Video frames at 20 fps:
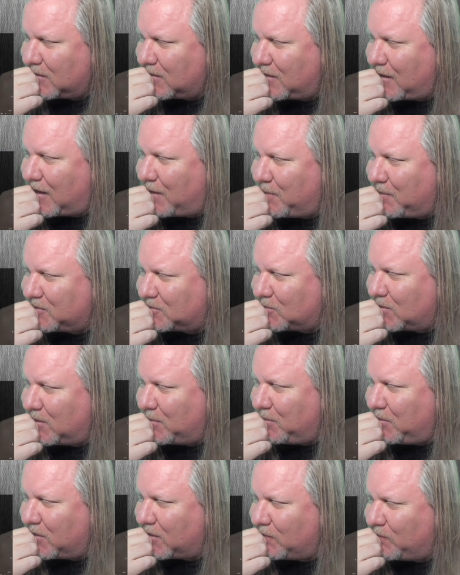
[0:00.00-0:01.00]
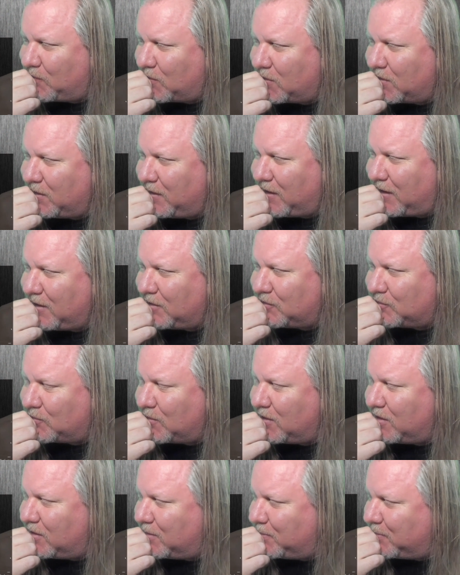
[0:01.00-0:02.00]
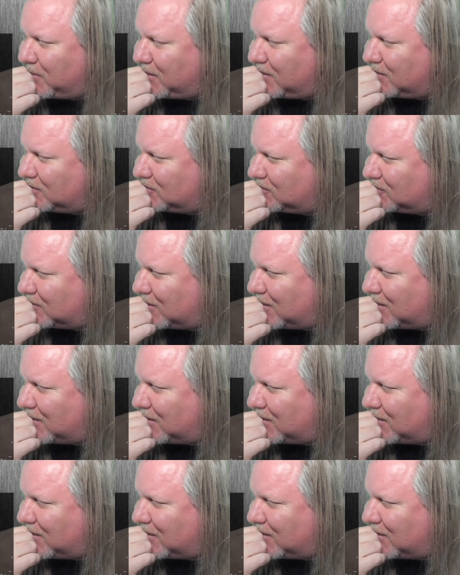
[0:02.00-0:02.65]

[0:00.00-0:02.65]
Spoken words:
What's the word I'm looking for? Not his rhythm, his